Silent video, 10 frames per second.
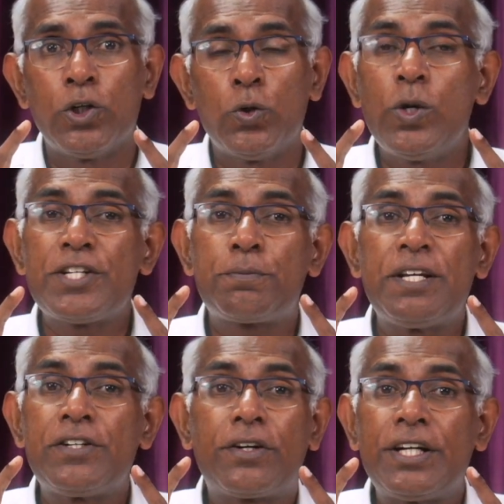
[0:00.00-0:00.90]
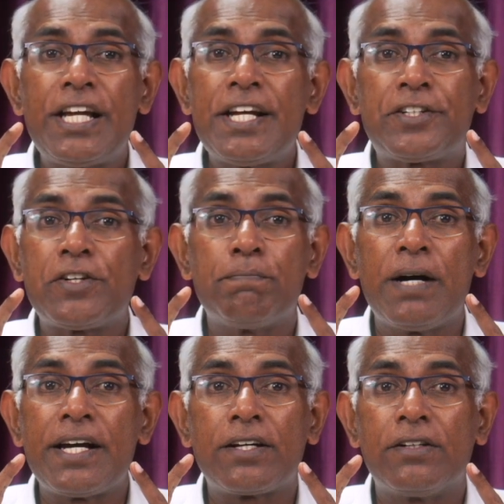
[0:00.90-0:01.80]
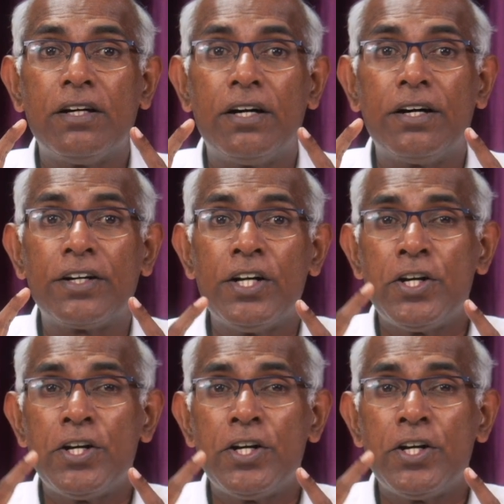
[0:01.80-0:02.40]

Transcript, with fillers: who has been created by God.